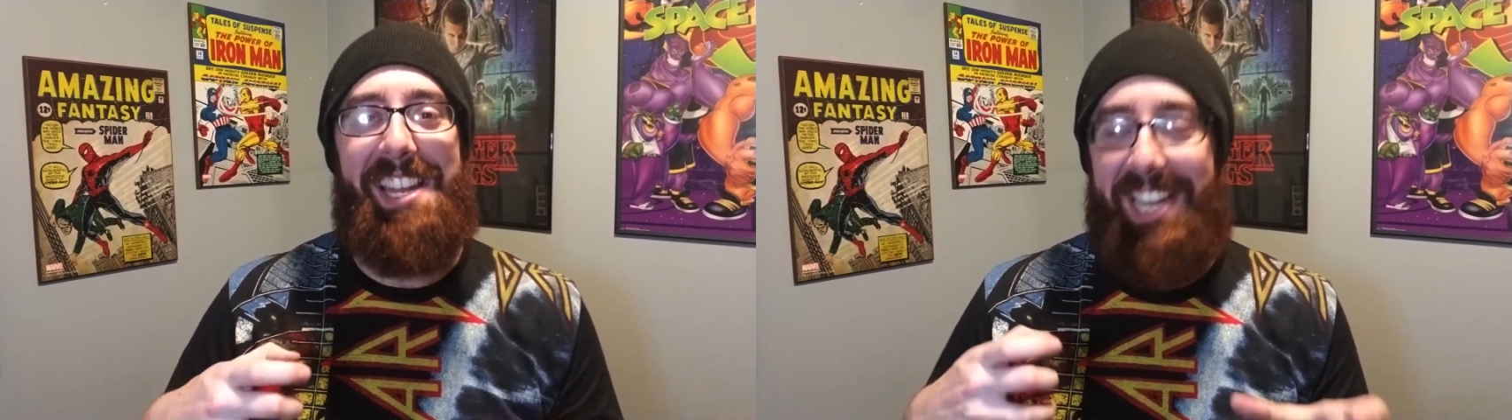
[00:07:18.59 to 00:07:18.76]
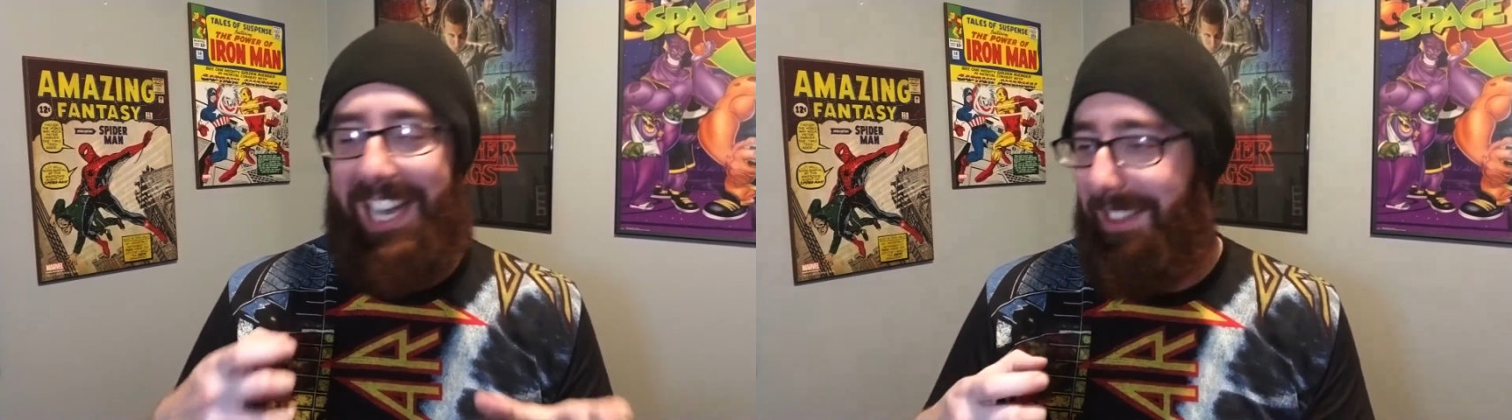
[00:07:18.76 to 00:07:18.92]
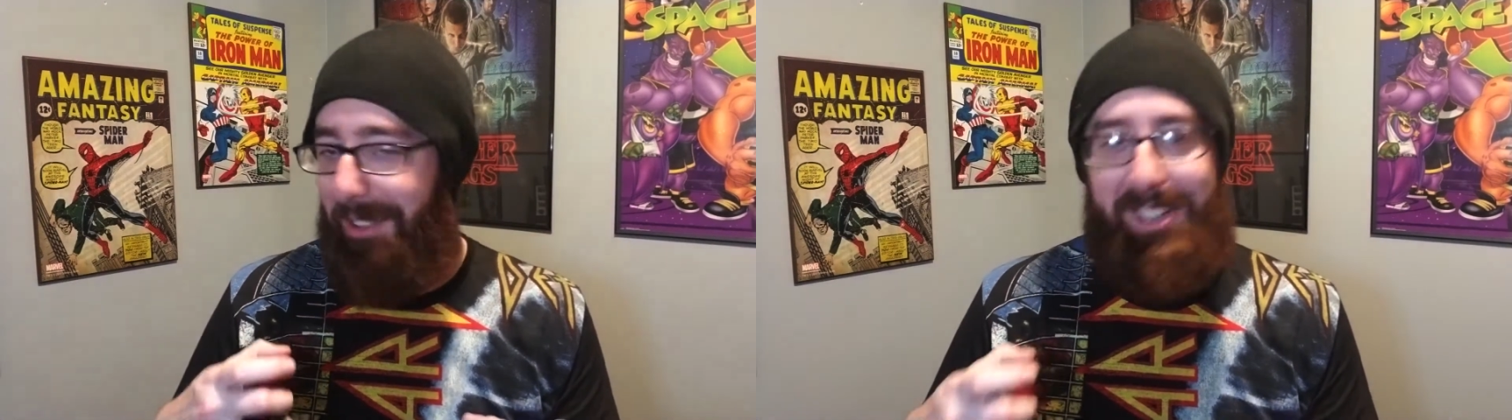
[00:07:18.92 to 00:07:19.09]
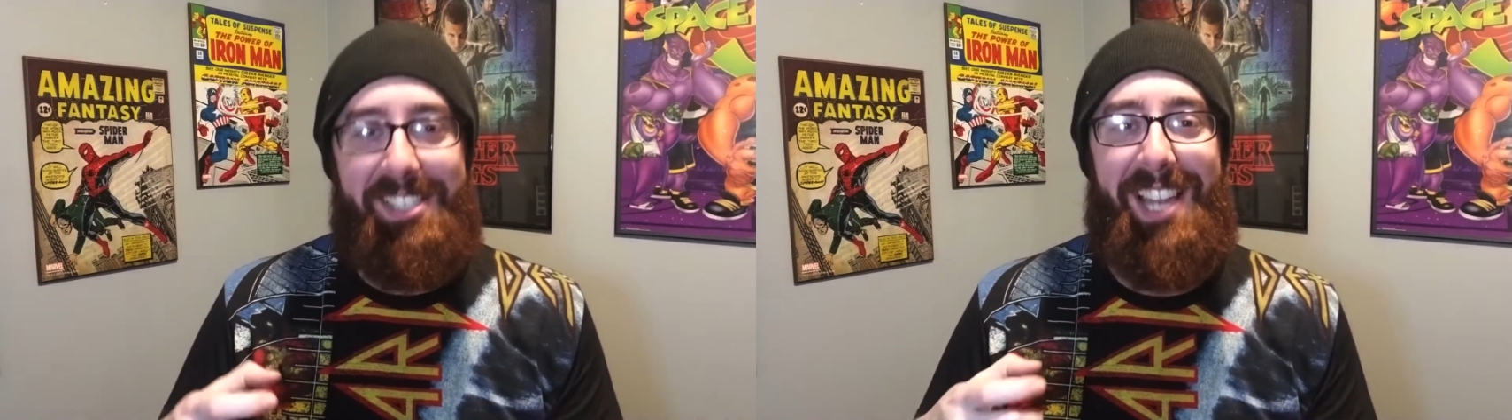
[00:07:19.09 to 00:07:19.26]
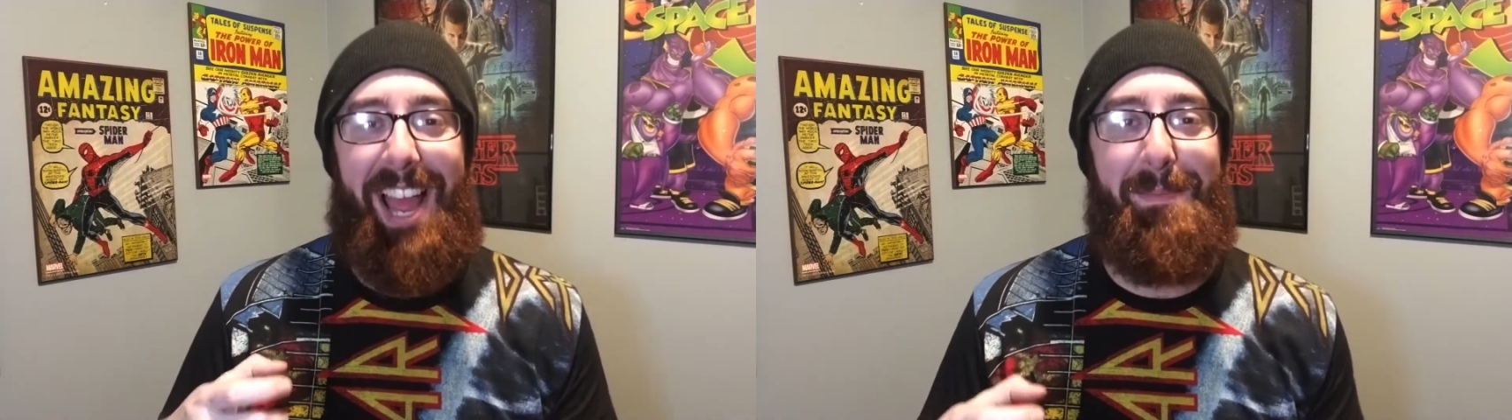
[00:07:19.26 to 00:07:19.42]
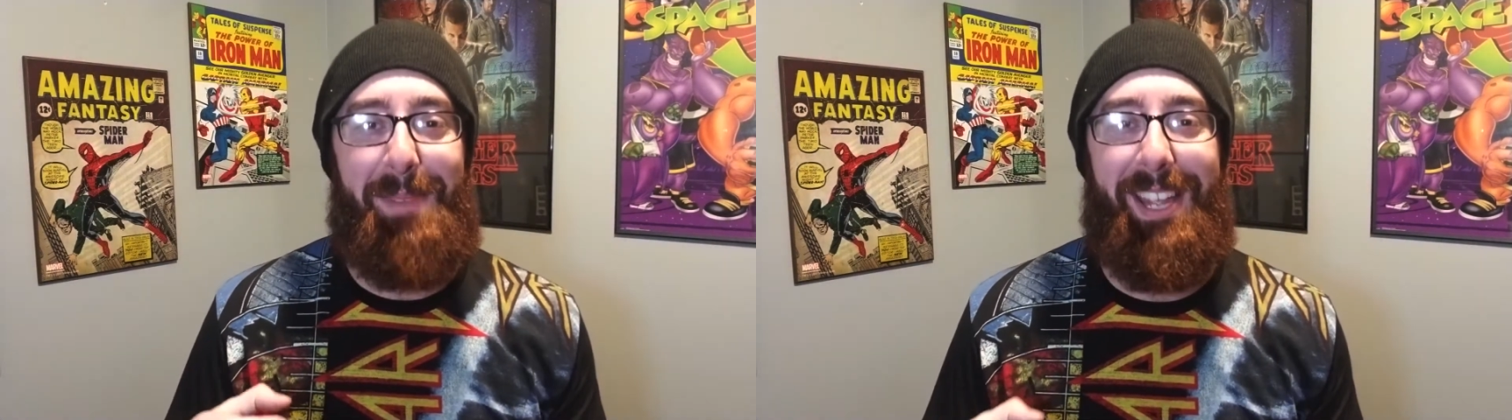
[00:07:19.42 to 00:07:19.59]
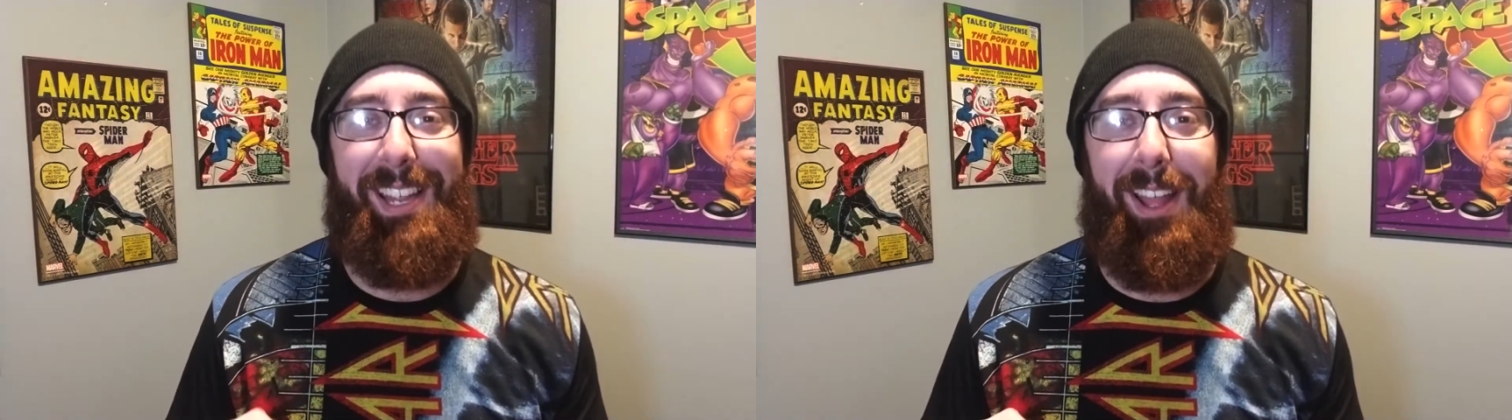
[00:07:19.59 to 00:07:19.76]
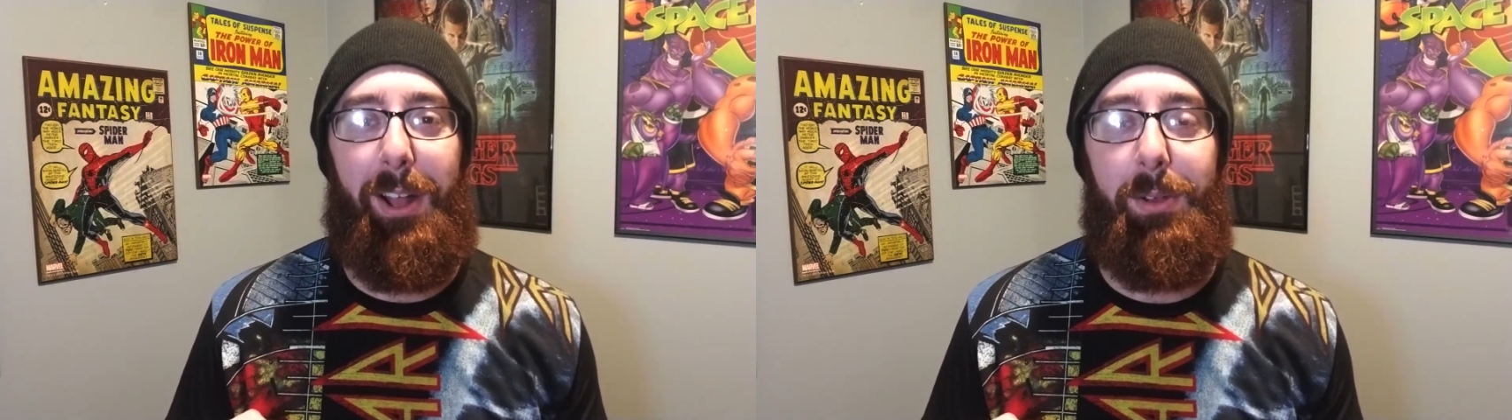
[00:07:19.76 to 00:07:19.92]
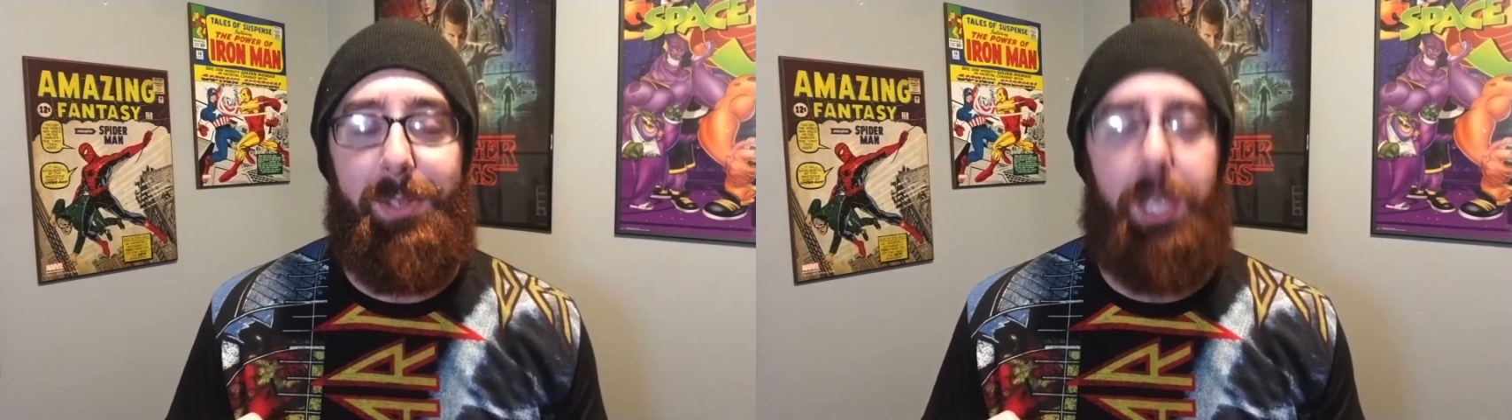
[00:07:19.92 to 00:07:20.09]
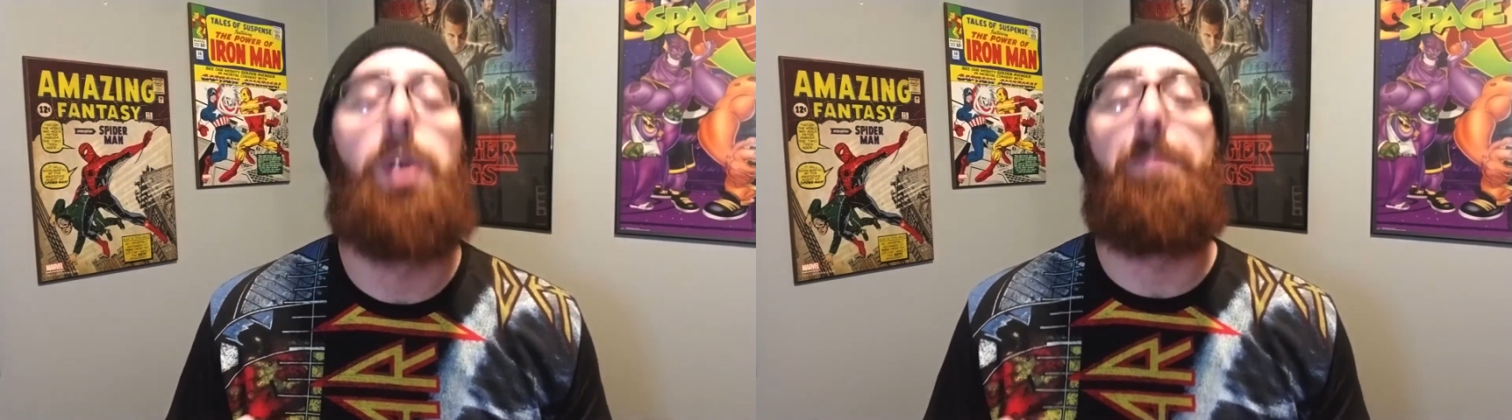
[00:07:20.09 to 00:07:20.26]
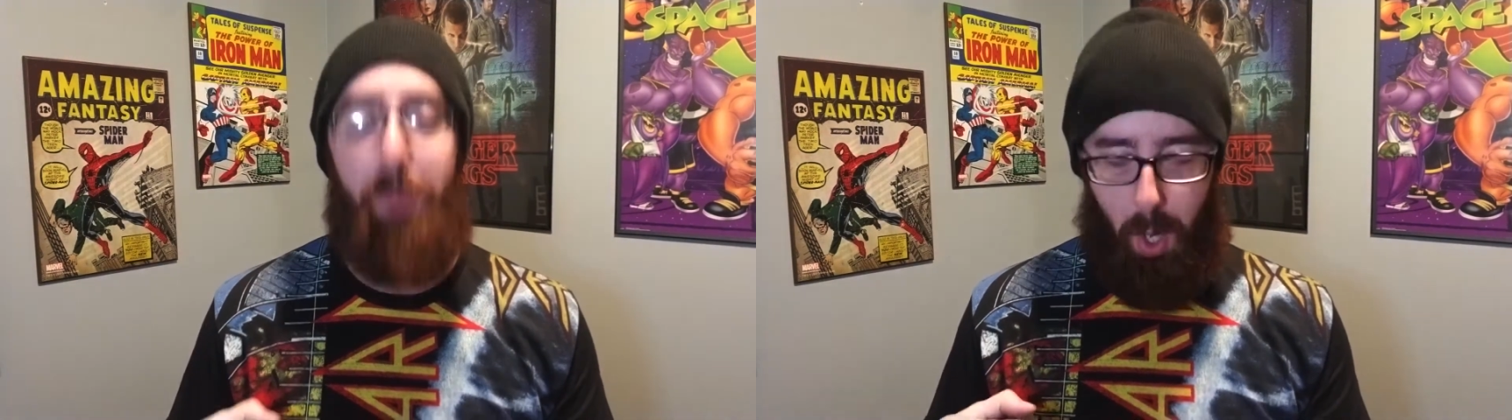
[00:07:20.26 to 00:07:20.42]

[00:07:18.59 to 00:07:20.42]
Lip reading: and he looks at me and goes,